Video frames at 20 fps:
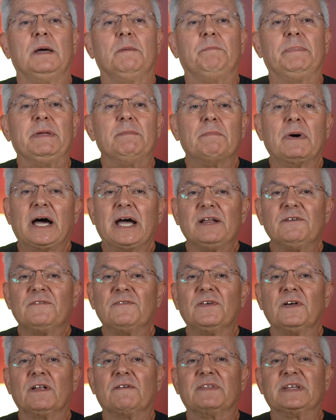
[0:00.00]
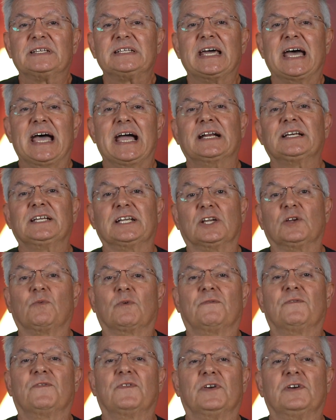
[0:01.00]
Be mindful of the tactic
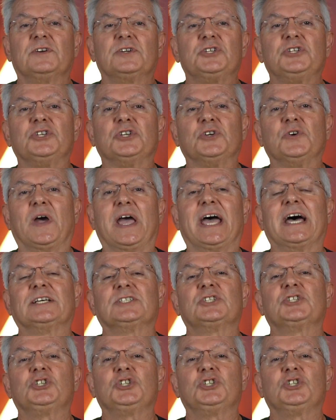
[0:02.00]
referred to as